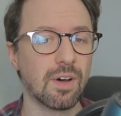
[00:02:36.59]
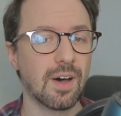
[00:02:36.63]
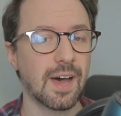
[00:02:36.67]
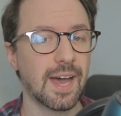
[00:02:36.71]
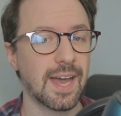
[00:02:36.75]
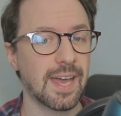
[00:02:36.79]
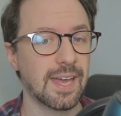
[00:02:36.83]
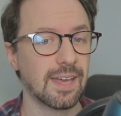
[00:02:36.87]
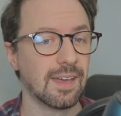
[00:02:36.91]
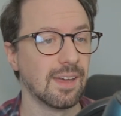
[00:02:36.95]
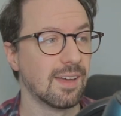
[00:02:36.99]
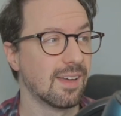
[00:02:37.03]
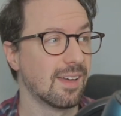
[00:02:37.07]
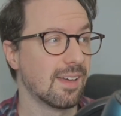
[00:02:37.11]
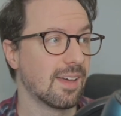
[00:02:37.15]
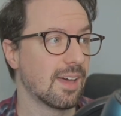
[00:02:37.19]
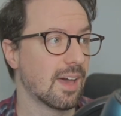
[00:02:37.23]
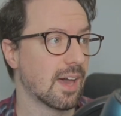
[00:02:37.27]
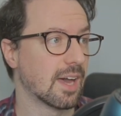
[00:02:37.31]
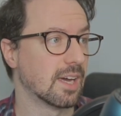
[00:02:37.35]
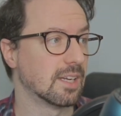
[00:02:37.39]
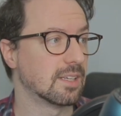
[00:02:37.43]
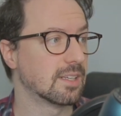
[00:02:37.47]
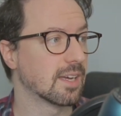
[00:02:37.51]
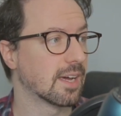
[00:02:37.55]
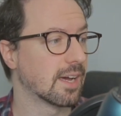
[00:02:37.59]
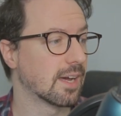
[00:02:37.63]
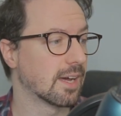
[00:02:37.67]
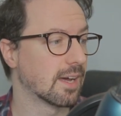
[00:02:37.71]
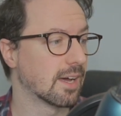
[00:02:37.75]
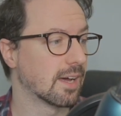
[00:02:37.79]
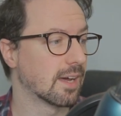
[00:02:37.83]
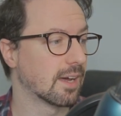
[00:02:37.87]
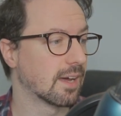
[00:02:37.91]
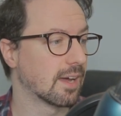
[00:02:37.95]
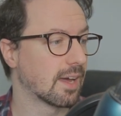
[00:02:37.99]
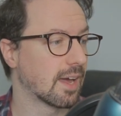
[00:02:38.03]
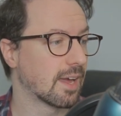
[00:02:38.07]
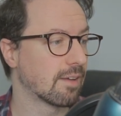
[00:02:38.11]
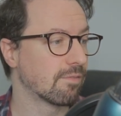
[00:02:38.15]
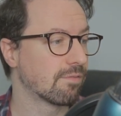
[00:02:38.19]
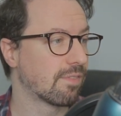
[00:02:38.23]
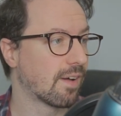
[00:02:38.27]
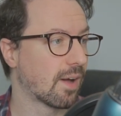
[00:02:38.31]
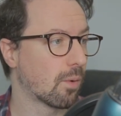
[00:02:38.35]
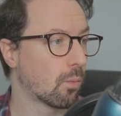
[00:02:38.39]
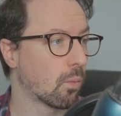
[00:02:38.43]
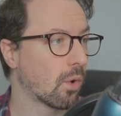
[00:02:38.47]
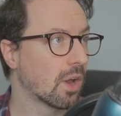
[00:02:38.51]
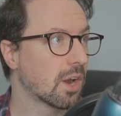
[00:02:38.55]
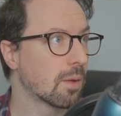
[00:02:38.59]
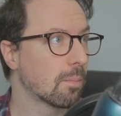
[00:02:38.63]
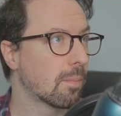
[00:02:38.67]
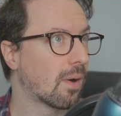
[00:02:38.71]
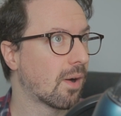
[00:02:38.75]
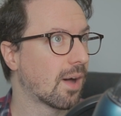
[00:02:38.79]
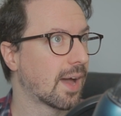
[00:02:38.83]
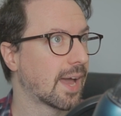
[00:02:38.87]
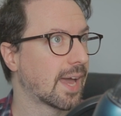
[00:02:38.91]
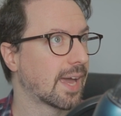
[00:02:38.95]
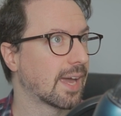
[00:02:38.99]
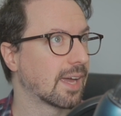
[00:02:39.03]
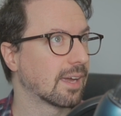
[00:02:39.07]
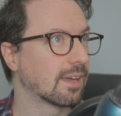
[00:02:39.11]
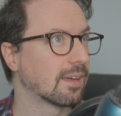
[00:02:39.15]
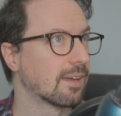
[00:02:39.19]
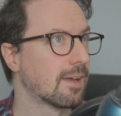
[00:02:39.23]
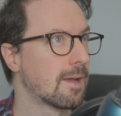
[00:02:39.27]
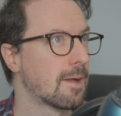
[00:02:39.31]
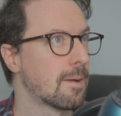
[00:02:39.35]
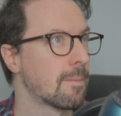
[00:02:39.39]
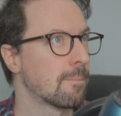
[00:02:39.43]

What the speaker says: I had, in fact, one of my